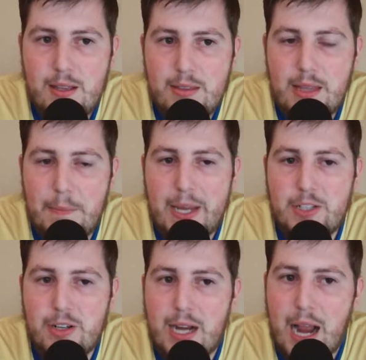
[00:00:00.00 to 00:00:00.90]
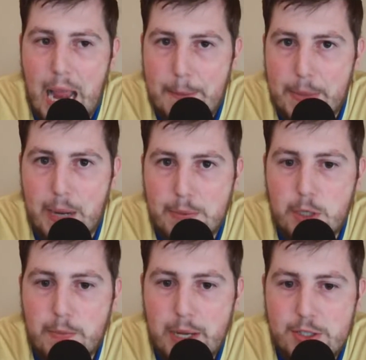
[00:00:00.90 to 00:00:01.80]
They might try to hype it up
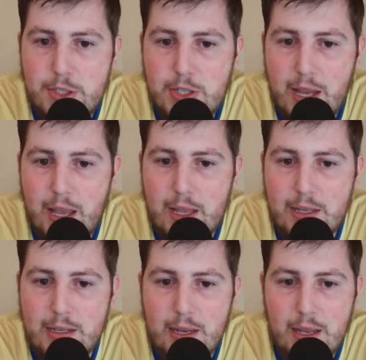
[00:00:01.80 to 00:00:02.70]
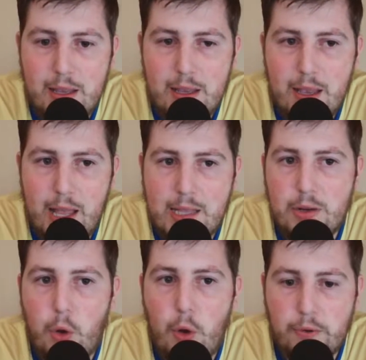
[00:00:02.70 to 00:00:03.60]
too much and
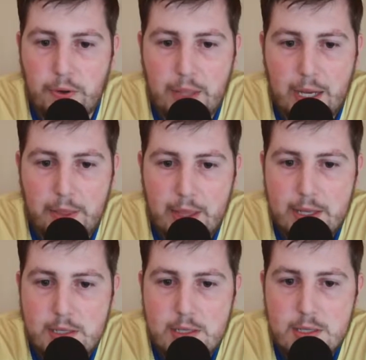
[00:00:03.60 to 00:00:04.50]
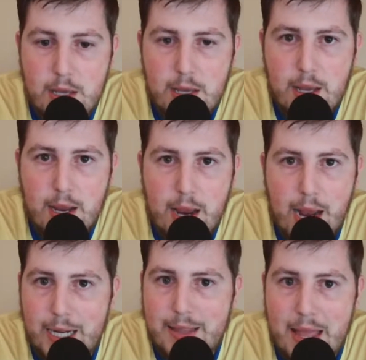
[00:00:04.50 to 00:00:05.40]
overthink things.
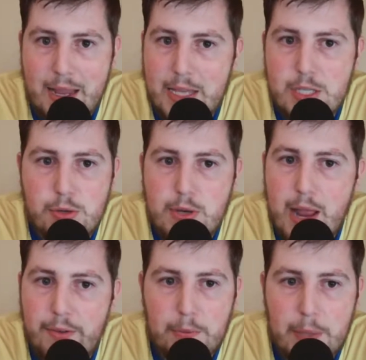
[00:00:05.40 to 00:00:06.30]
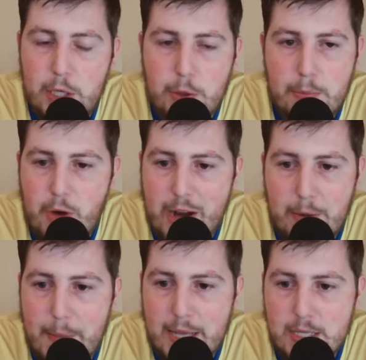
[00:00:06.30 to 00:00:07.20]
And in that case, you never play your brand
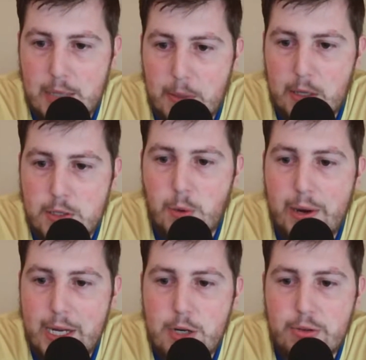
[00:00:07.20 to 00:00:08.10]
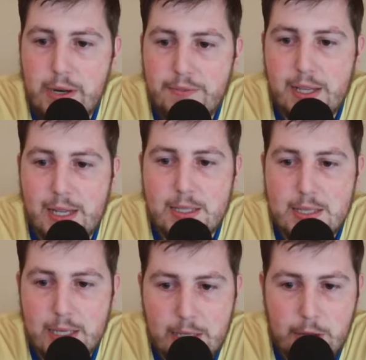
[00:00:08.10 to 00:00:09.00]
of basketball. So I agree, if they can
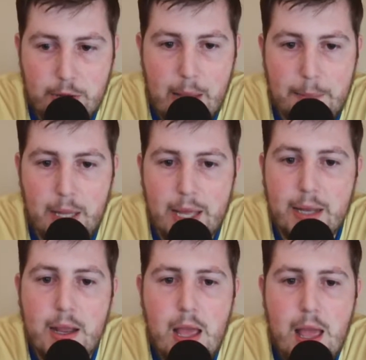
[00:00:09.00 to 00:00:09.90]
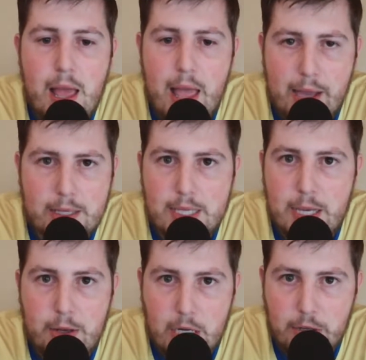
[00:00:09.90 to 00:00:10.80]
stick to their game plan,
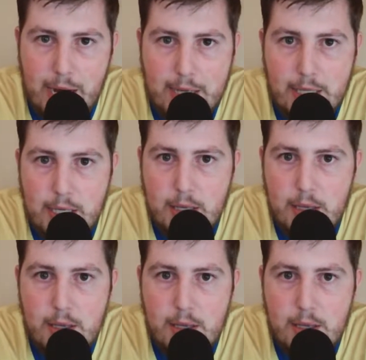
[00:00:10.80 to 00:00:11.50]
execute it correctly,